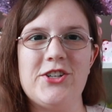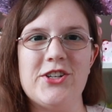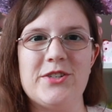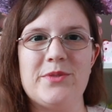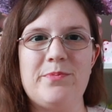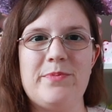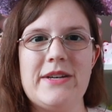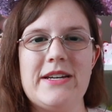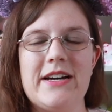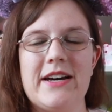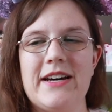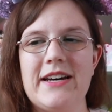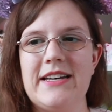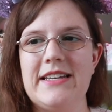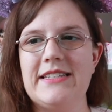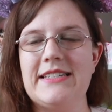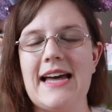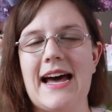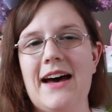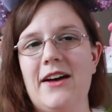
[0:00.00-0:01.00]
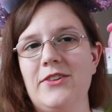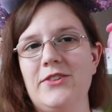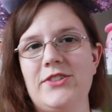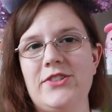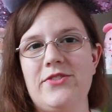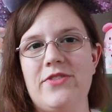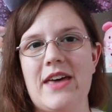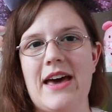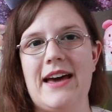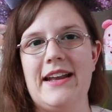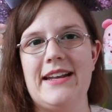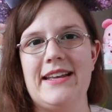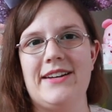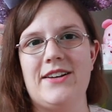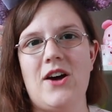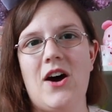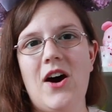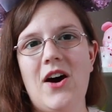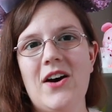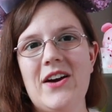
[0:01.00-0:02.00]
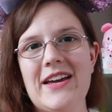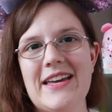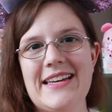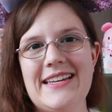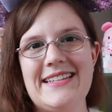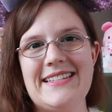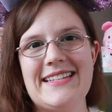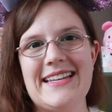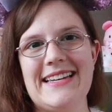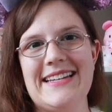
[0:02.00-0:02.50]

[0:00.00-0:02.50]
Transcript: just because I'll do that in August.